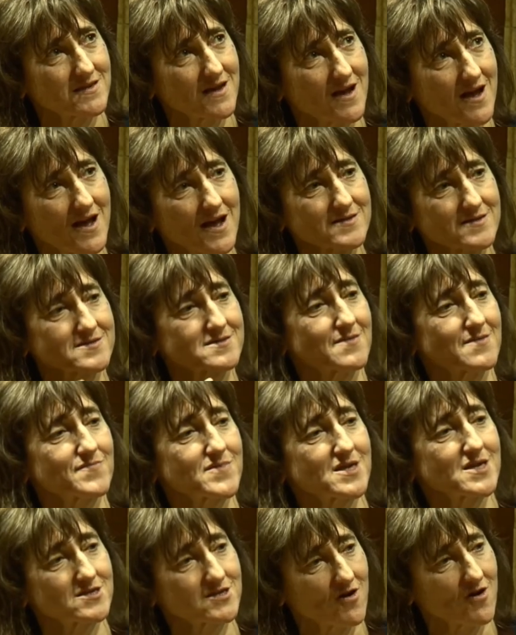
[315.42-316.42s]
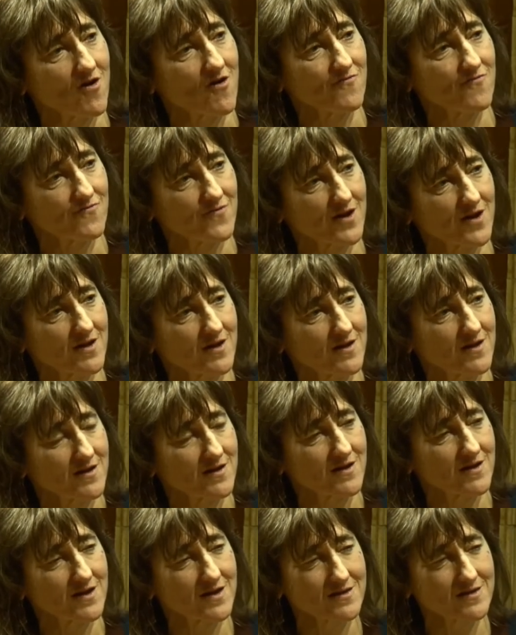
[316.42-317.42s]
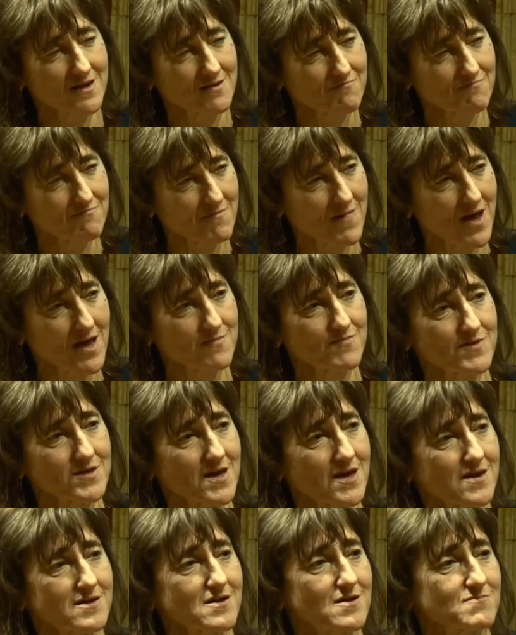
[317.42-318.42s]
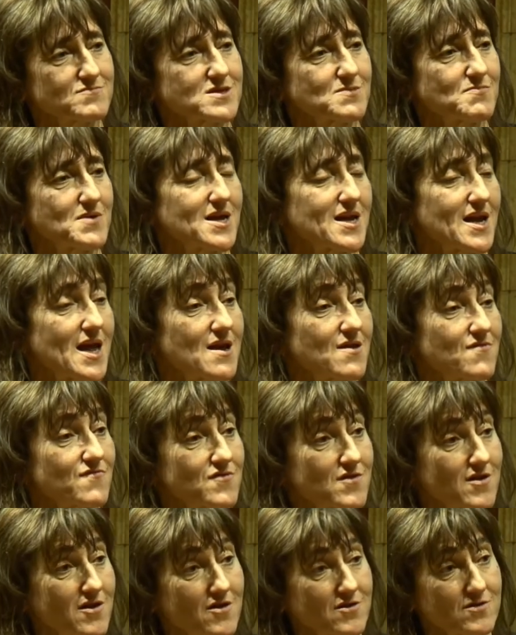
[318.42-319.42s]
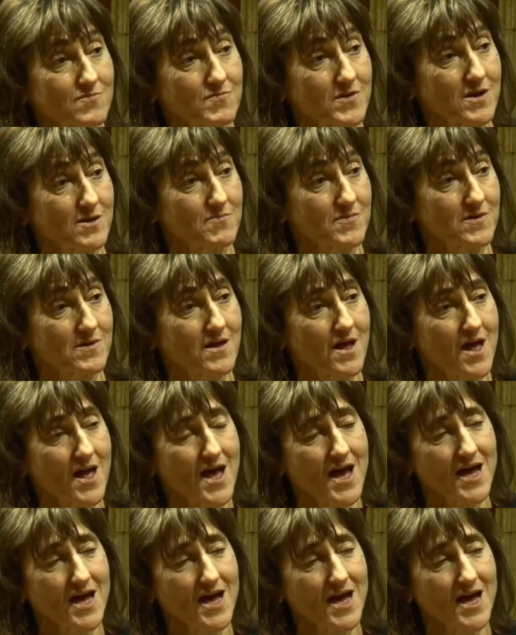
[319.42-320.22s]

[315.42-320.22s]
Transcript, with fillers: I had something to offer. And I think maybe that comes a bit late for a lot of people.